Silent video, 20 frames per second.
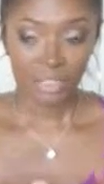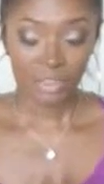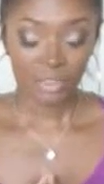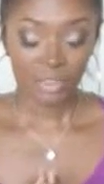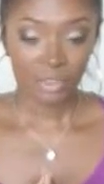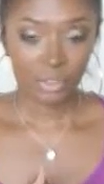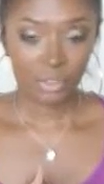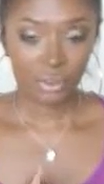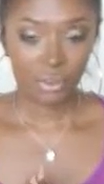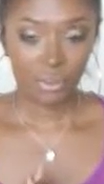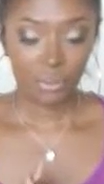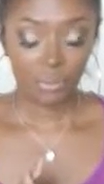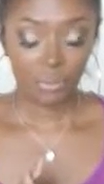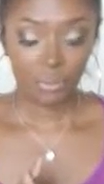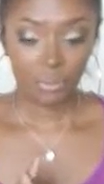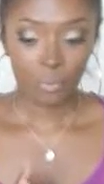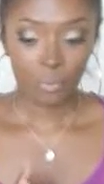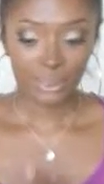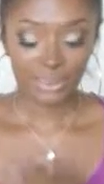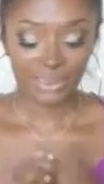So
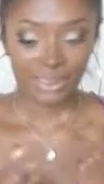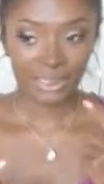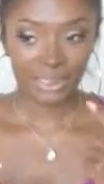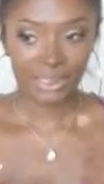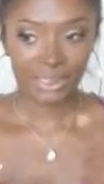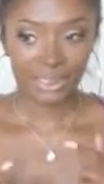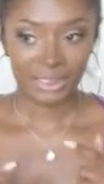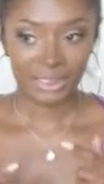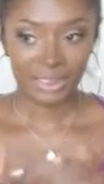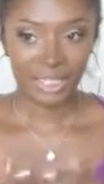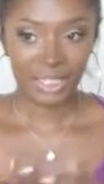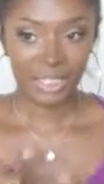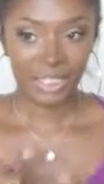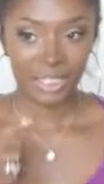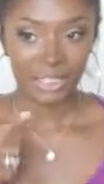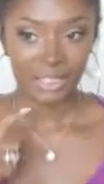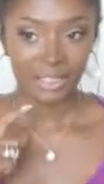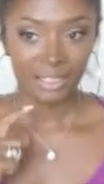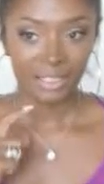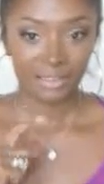once I did
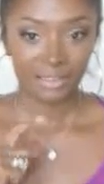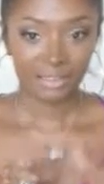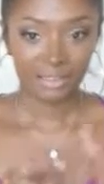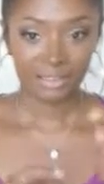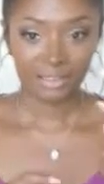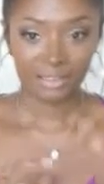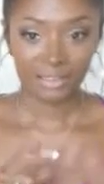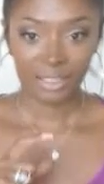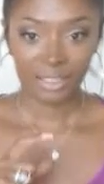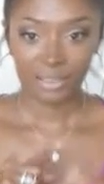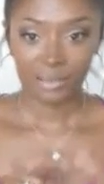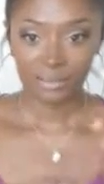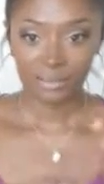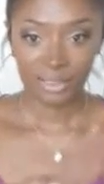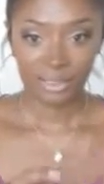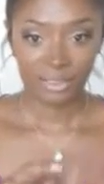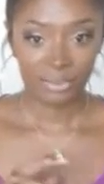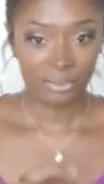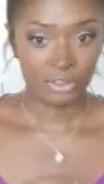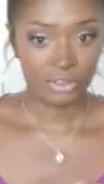that, it kept
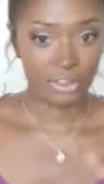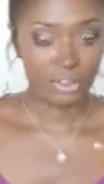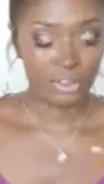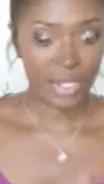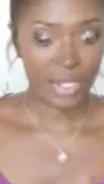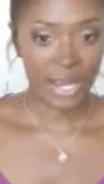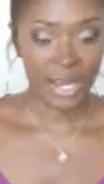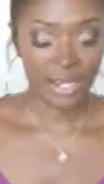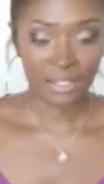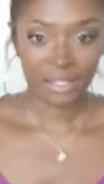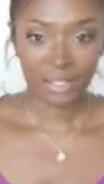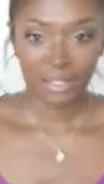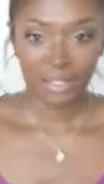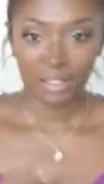me on track.